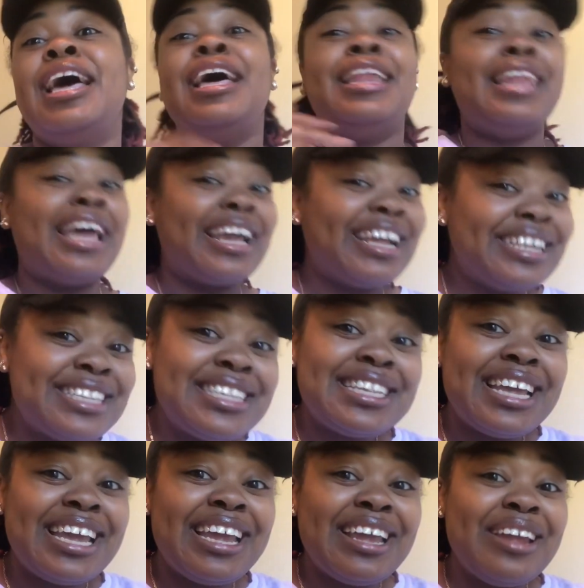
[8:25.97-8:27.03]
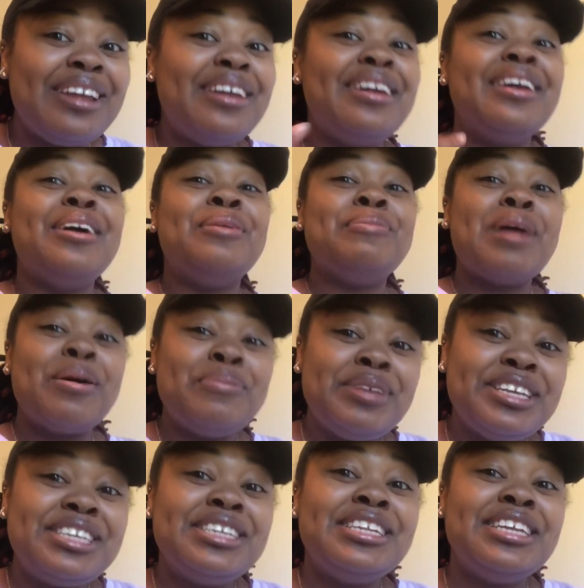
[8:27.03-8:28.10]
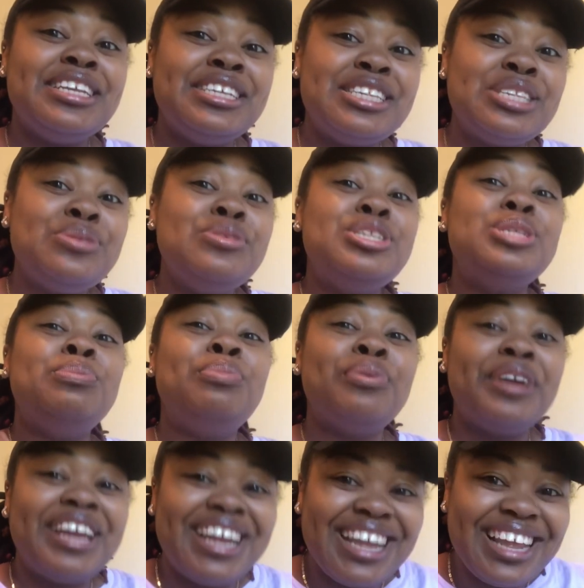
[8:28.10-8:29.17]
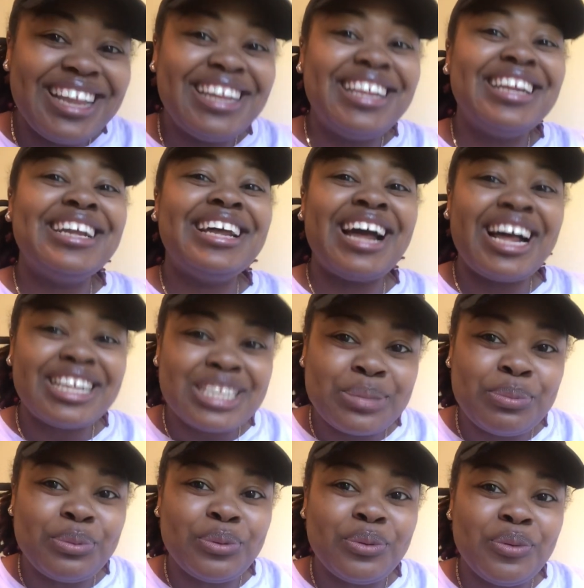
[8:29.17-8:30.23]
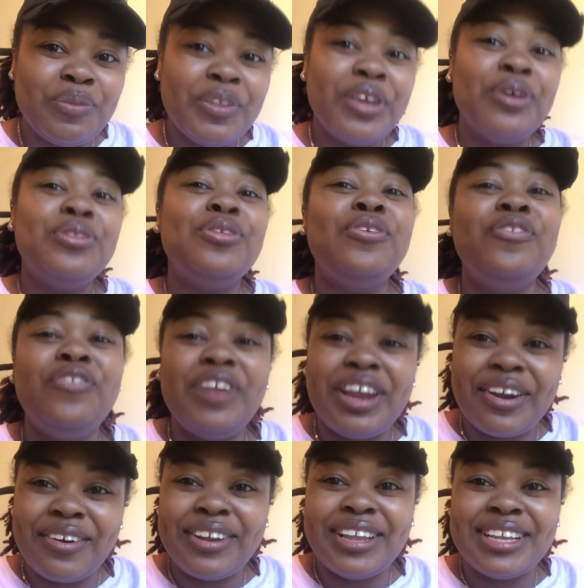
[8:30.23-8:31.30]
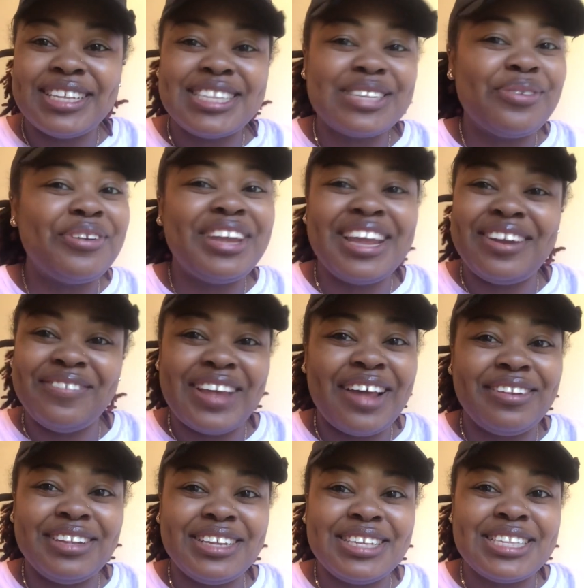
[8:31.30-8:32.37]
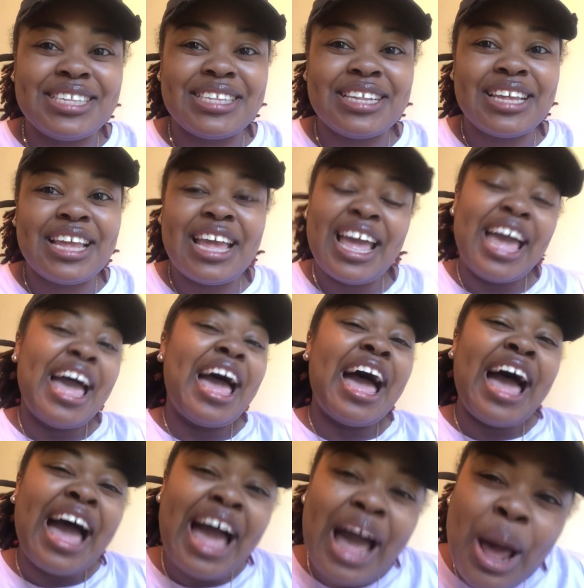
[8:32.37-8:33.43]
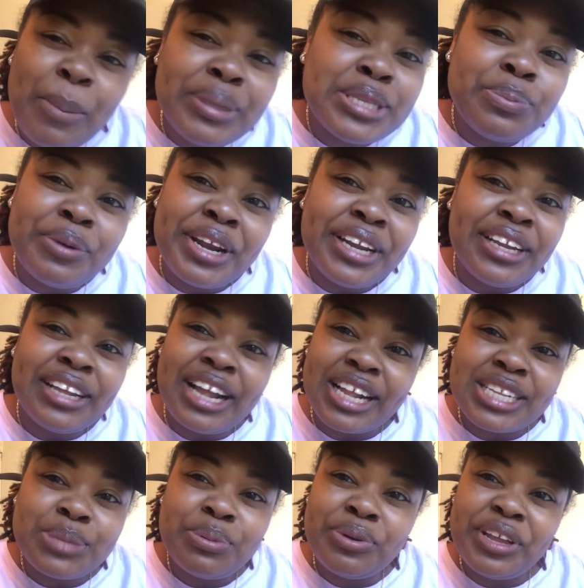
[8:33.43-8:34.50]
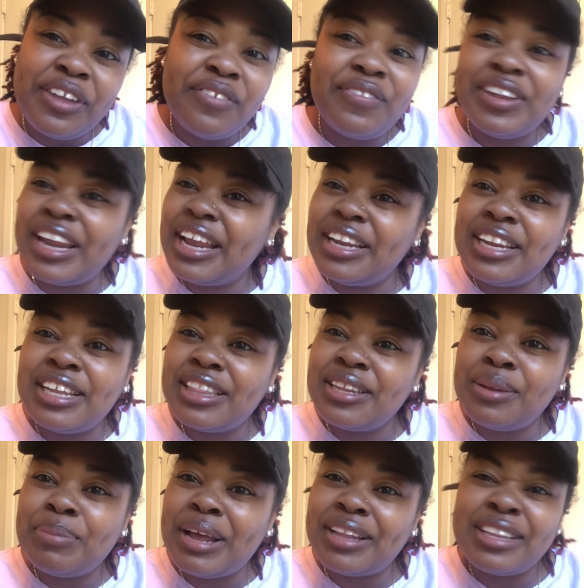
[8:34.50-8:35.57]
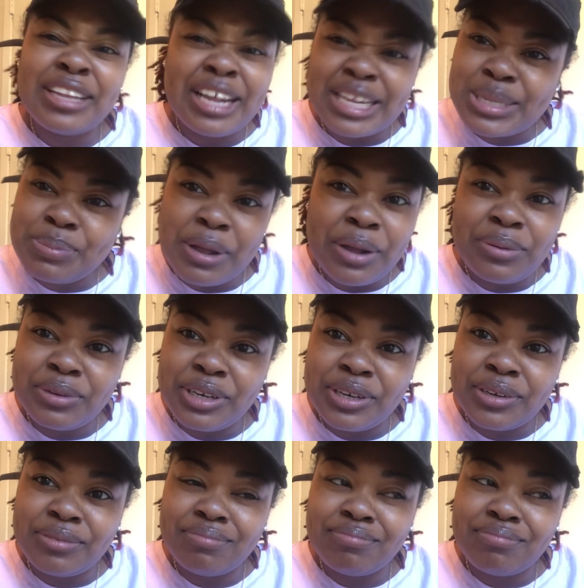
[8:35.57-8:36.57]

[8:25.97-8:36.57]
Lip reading: like I said, my mission is to spread the gospel through various creative outlets. How am I going to spread the gospel if it ain't nothing about the gospel on there?